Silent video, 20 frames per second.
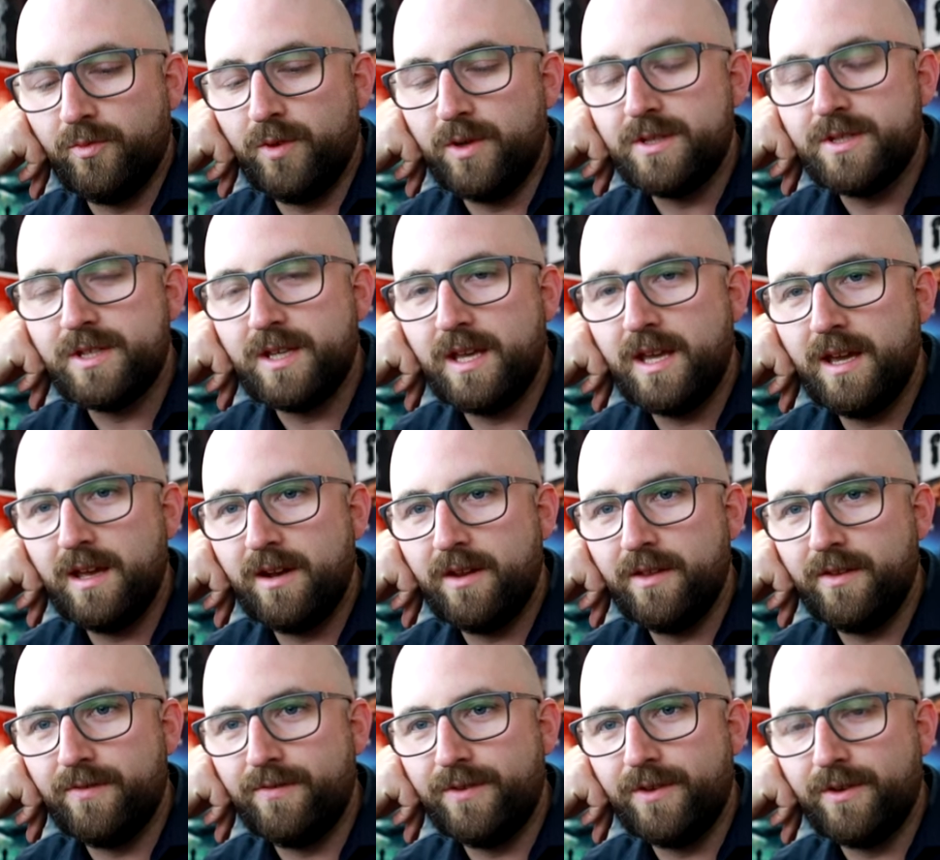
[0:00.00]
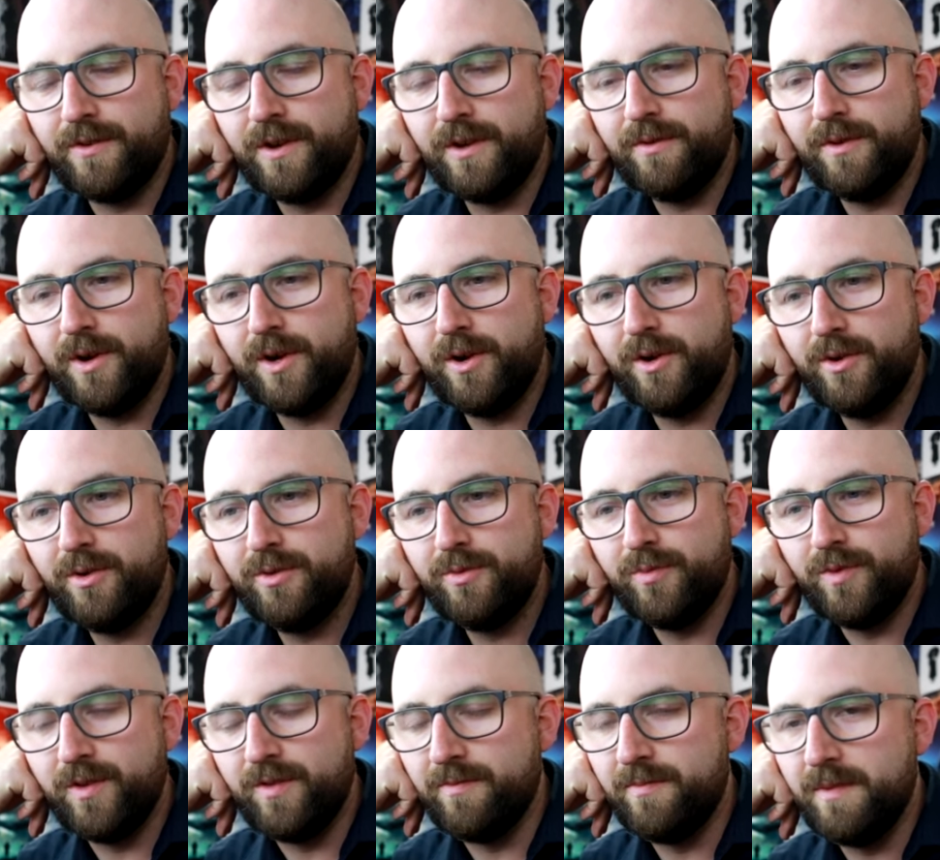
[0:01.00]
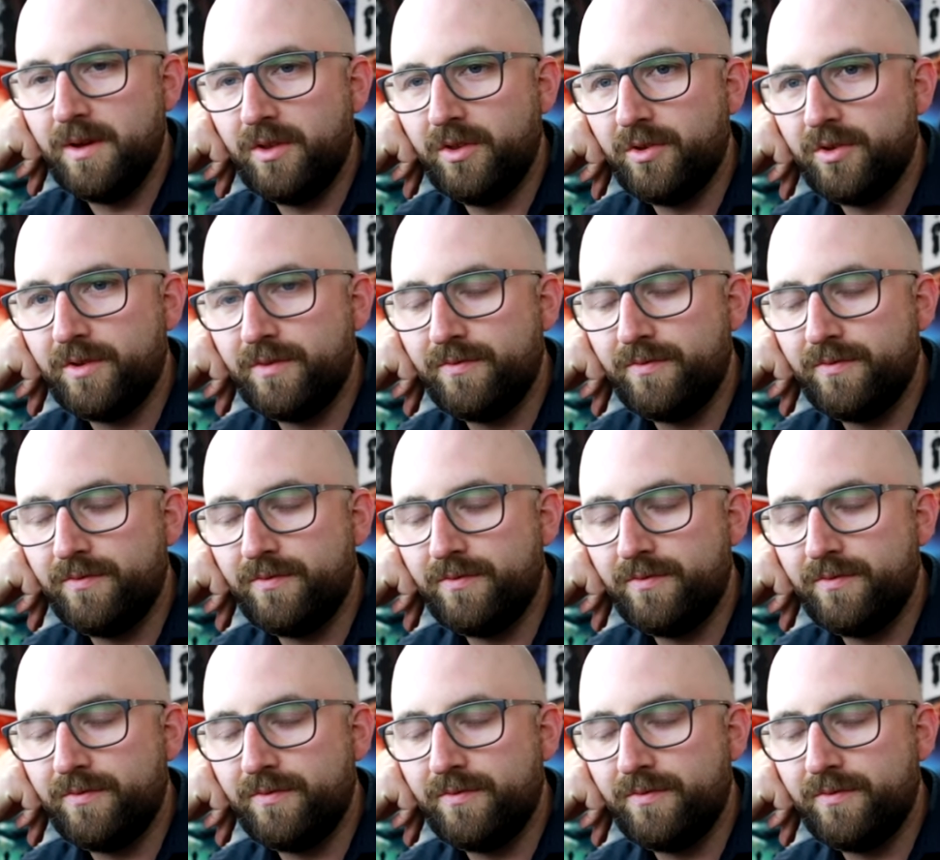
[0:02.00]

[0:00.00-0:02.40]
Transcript: once again on the Fury Road with Miller